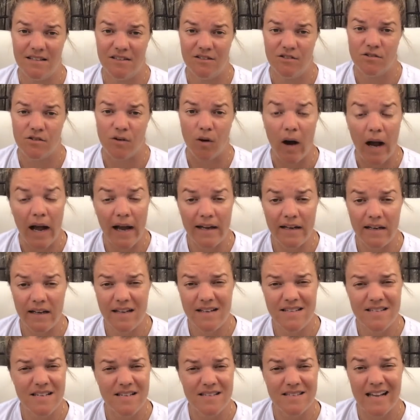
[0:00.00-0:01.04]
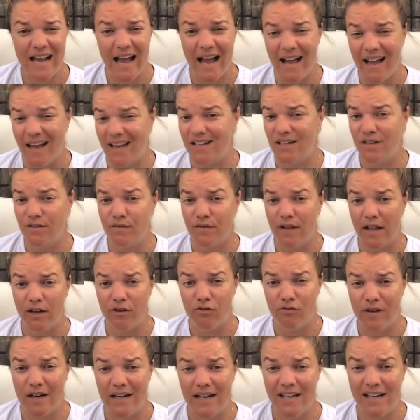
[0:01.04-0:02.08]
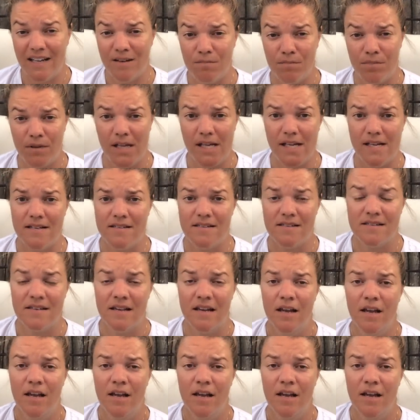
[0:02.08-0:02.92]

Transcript: So high knees is kind of like running in place,